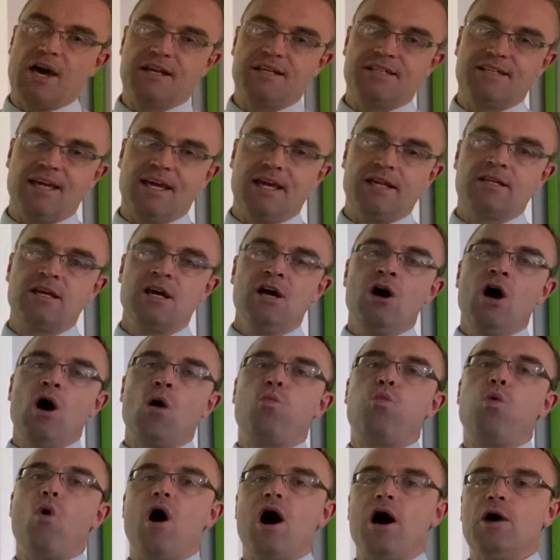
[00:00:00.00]
I did
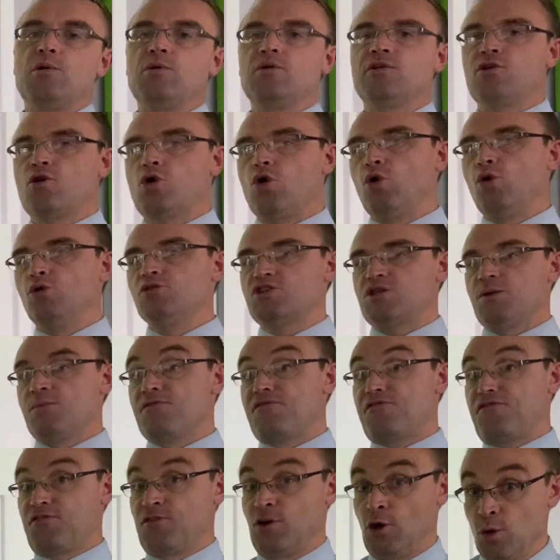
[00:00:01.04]
of what I would call some
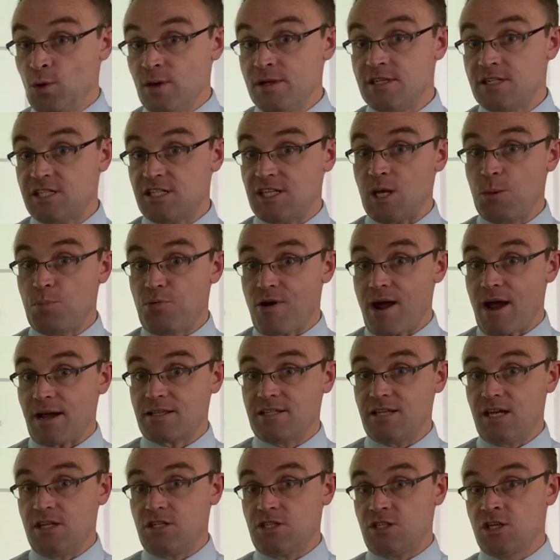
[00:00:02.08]
fluency
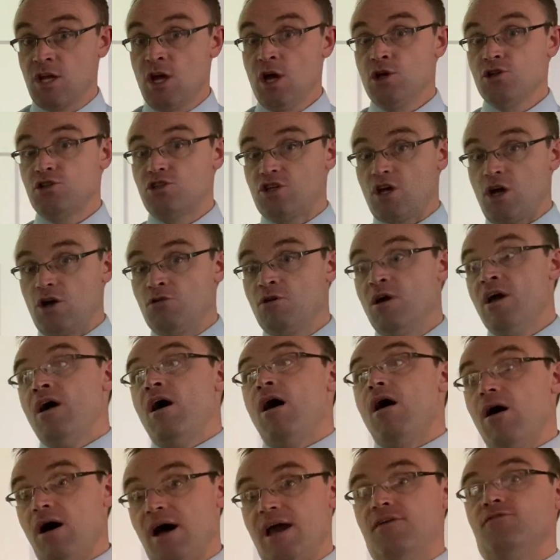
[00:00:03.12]
practice. So
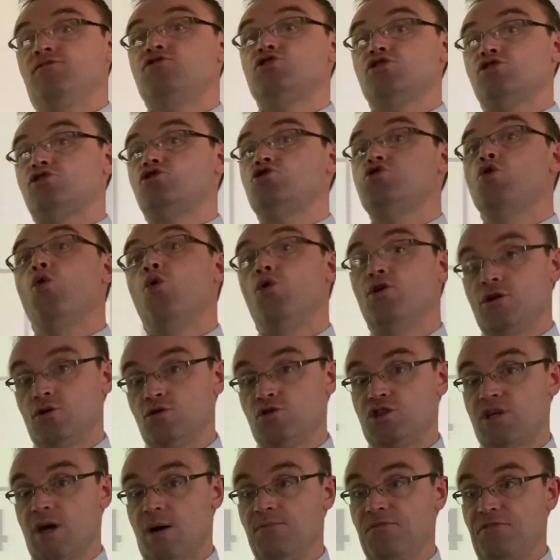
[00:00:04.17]
I have just taught you
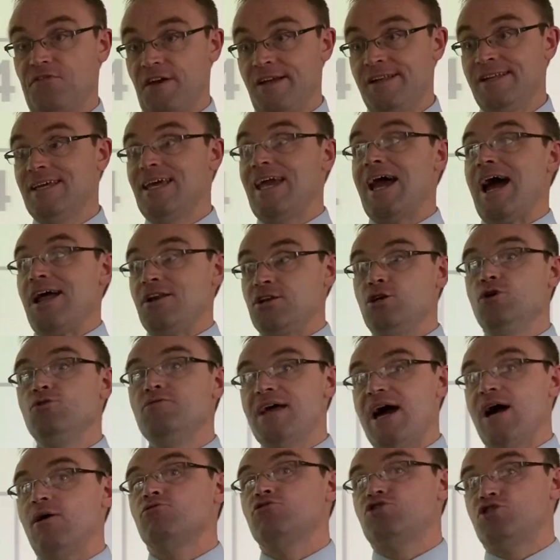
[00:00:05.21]
something, can you
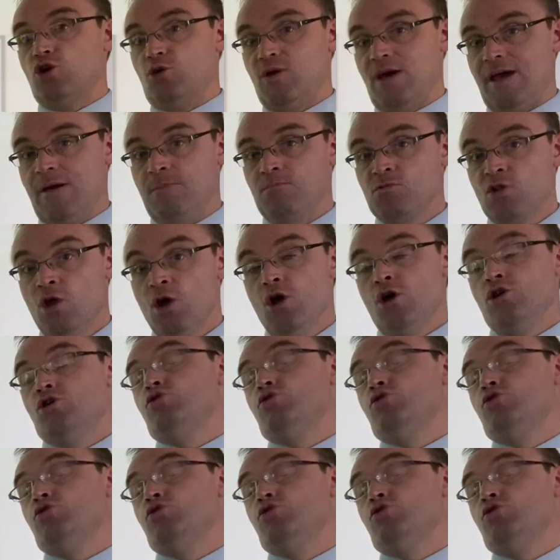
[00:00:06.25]
now do it?